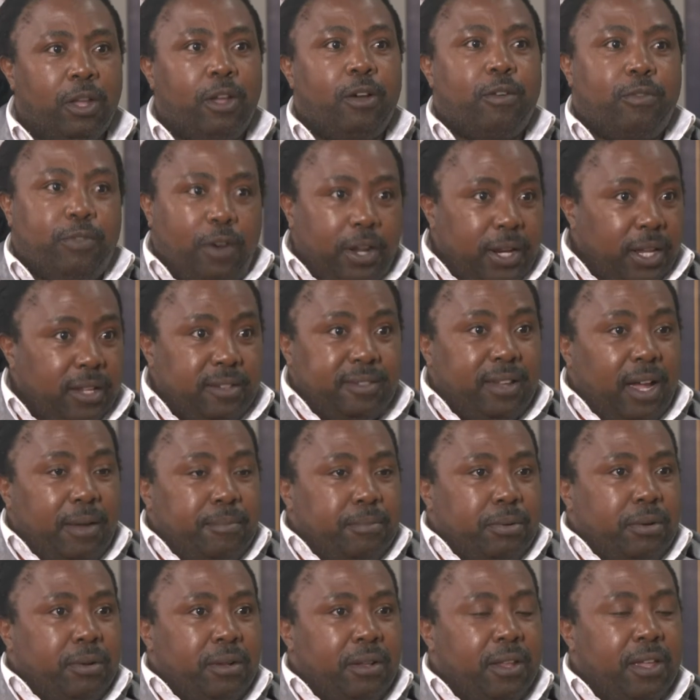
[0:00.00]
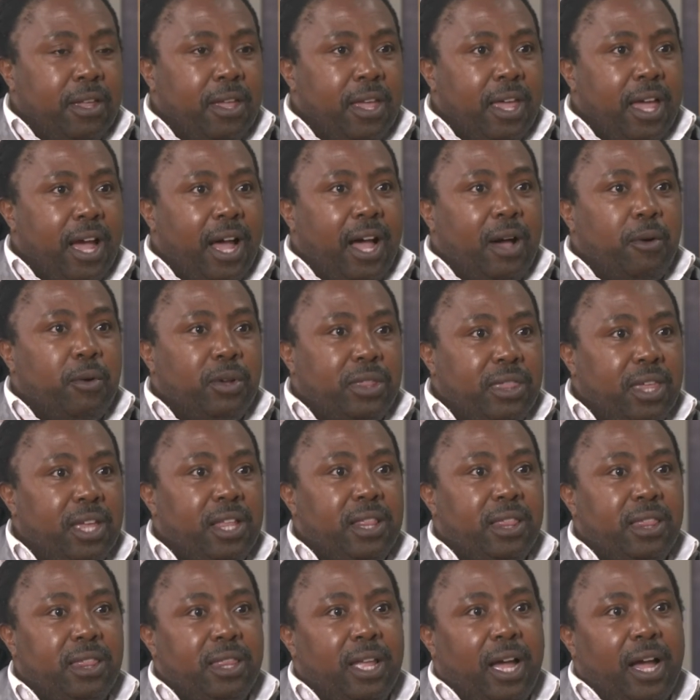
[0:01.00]
For example,
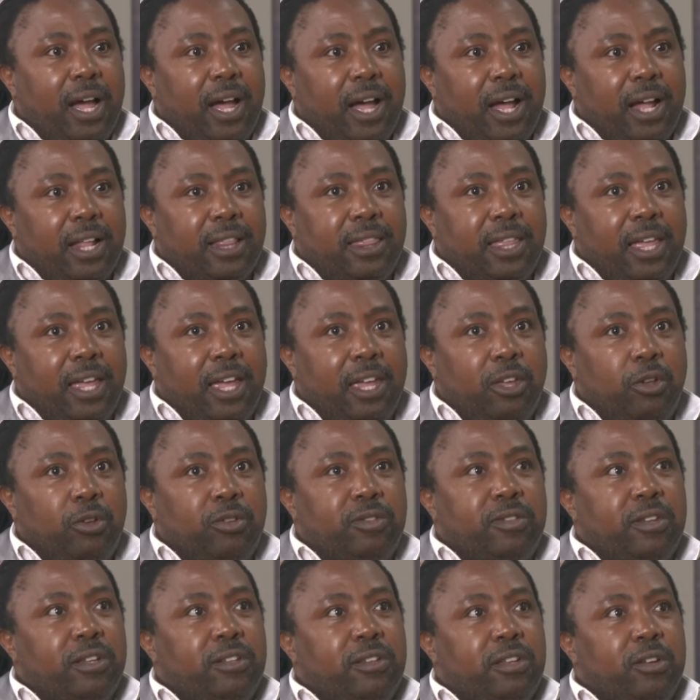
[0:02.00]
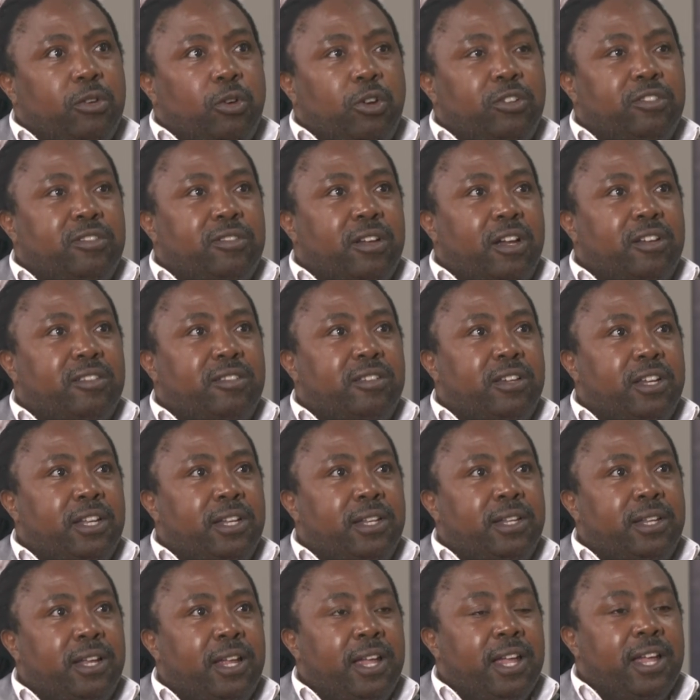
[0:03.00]
within the UCT
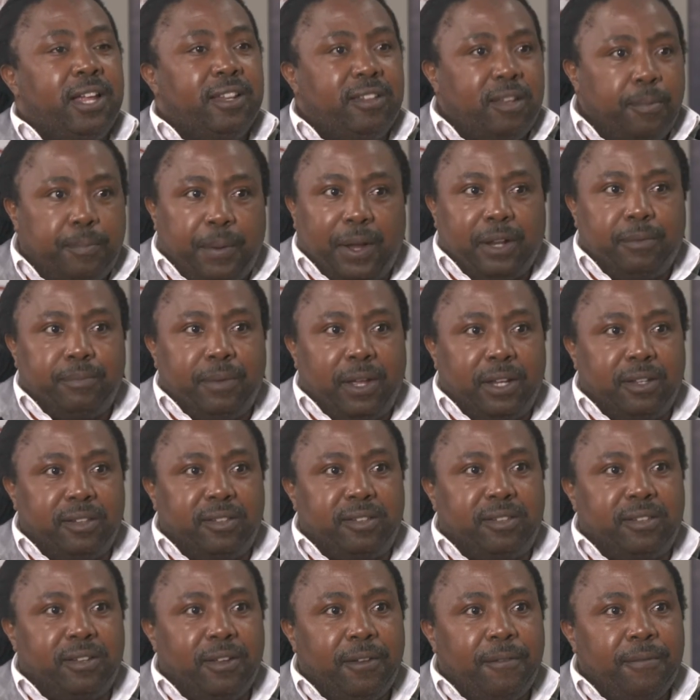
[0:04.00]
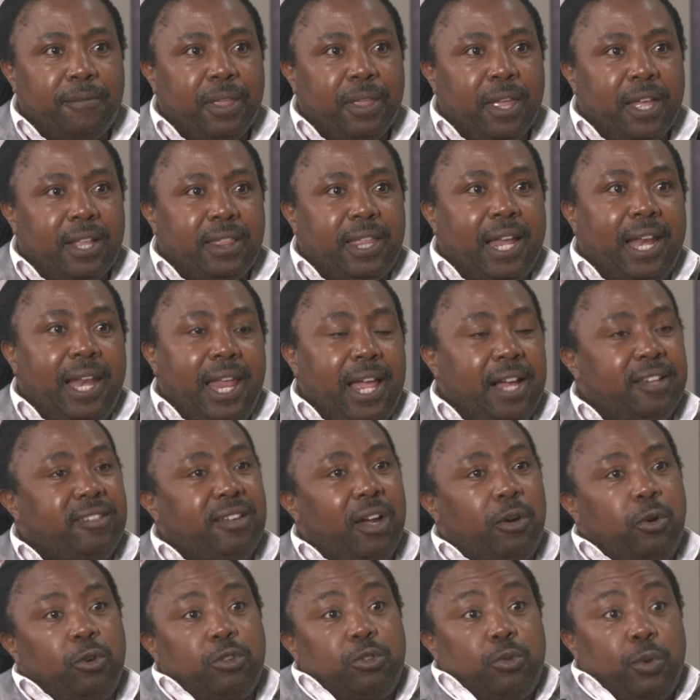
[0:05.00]
construction department, the
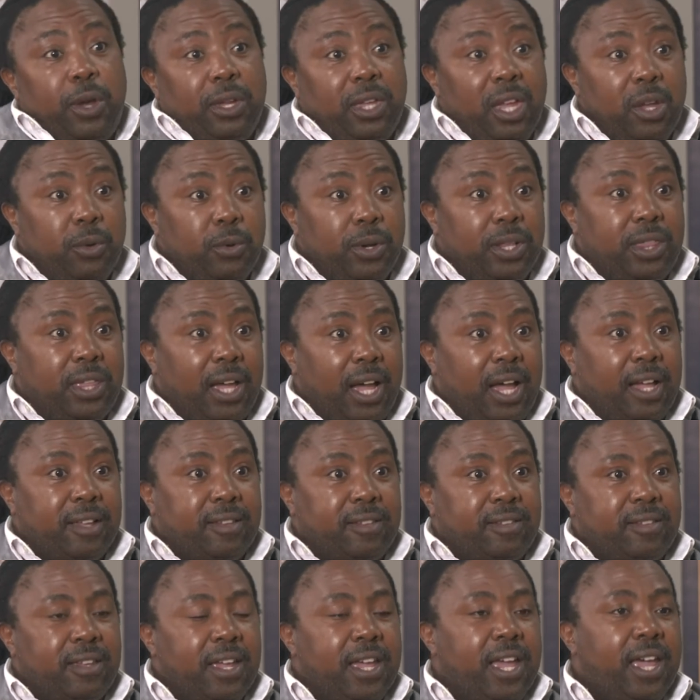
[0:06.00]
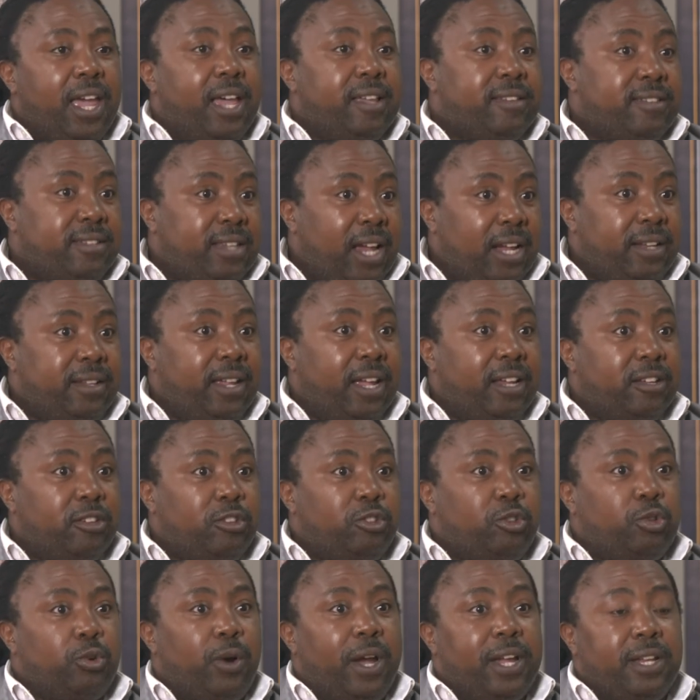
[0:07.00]
lecturer who's working with us has started
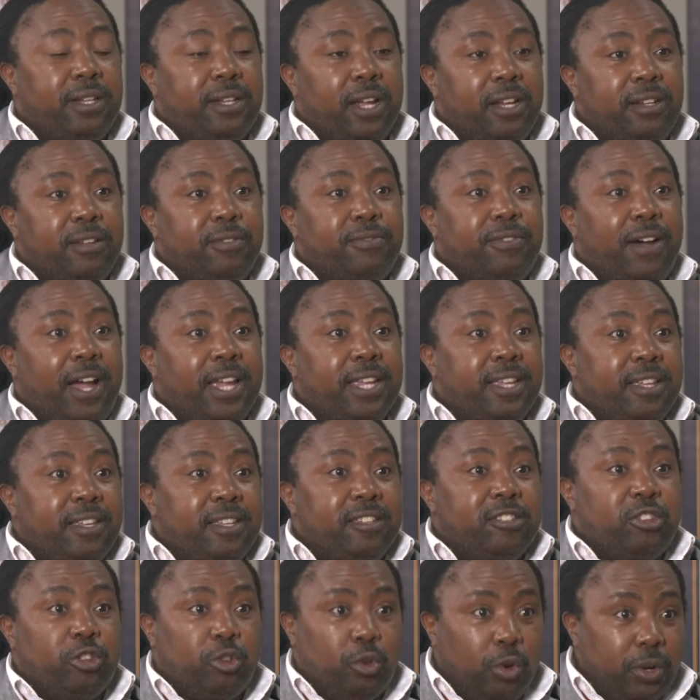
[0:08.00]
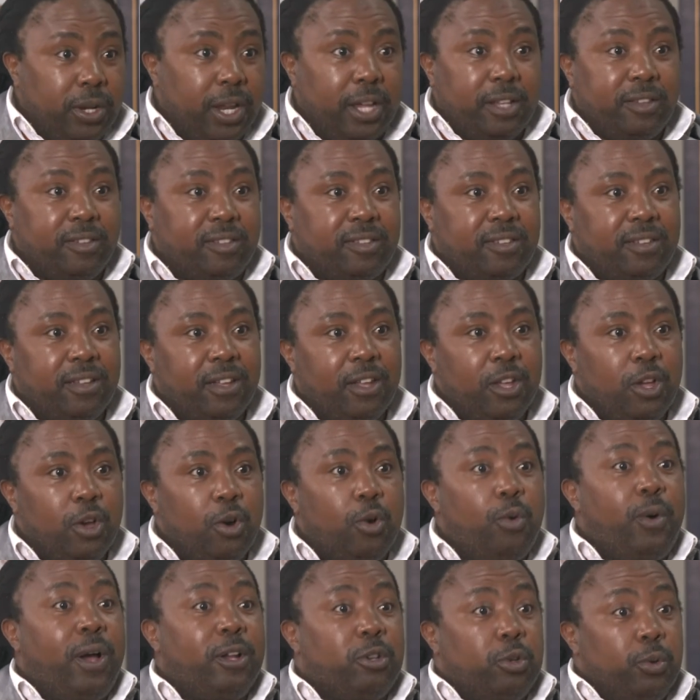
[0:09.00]
to identify students
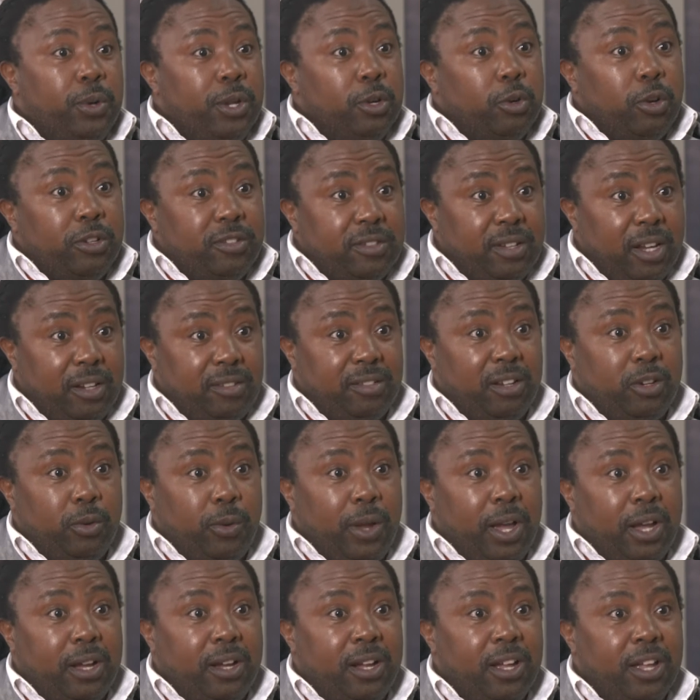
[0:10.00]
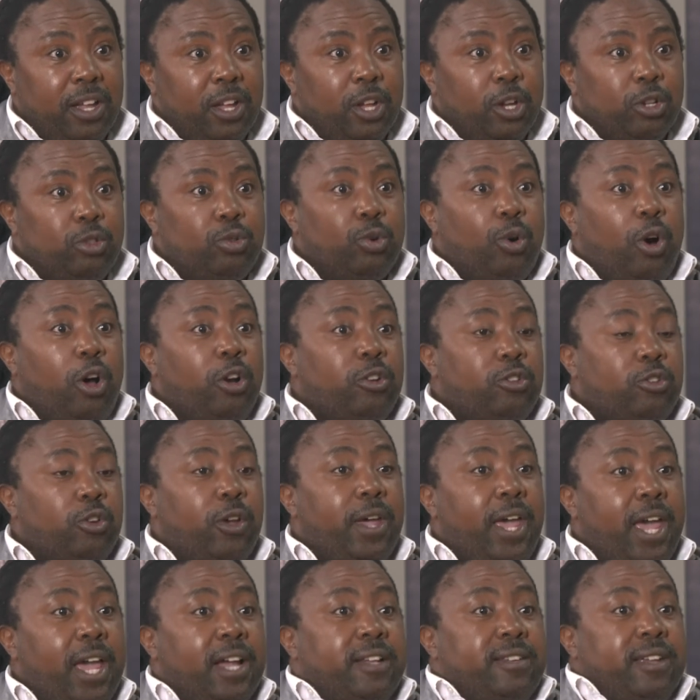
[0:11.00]
who are doing construction work to also
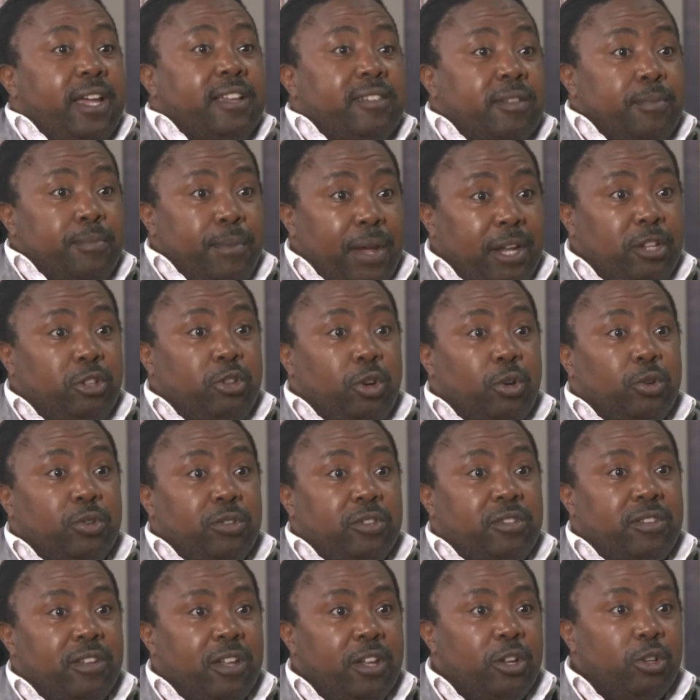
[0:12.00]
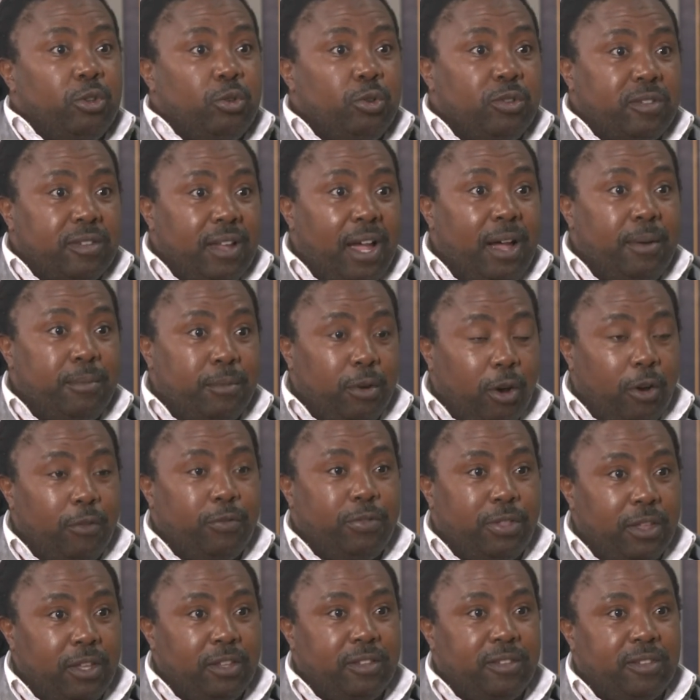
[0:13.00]
act as mentors to some of
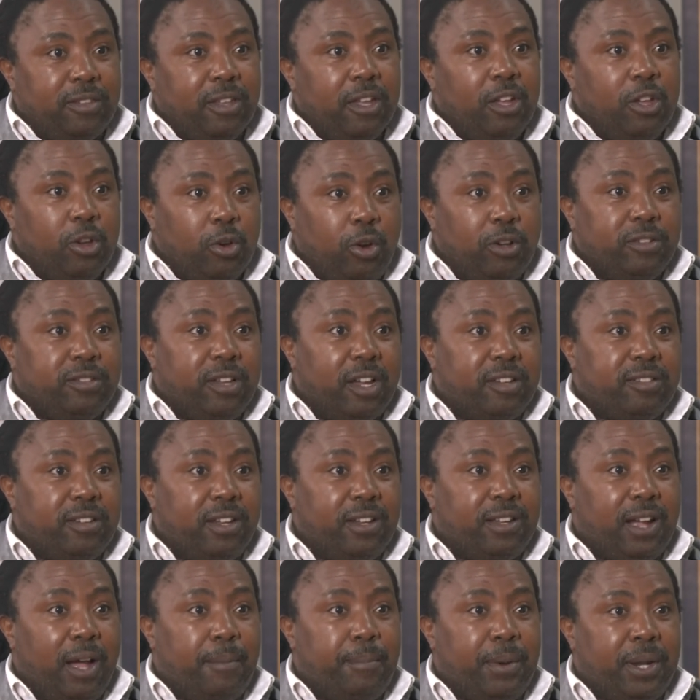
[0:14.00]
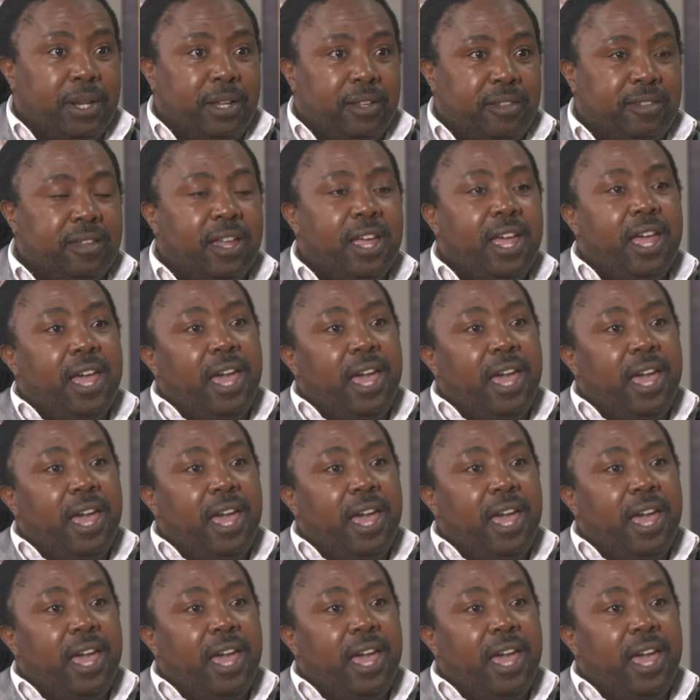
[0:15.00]
these construction companies.